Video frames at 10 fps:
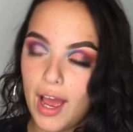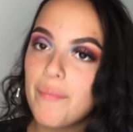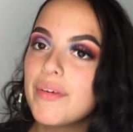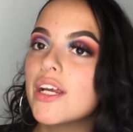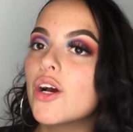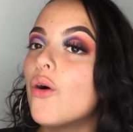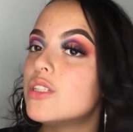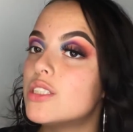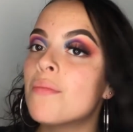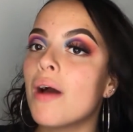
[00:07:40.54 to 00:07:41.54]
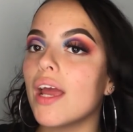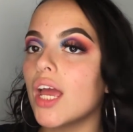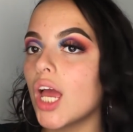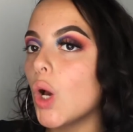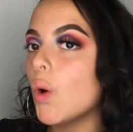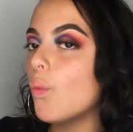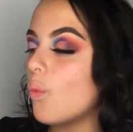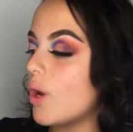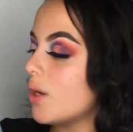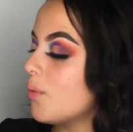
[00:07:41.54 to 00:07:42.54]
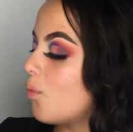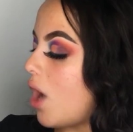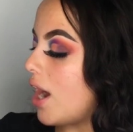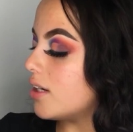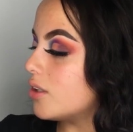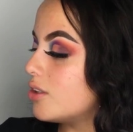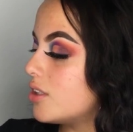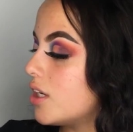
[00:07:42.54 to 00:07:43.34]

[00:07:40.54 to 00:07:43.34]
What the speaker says: I'm gonna go to my Wet n Wild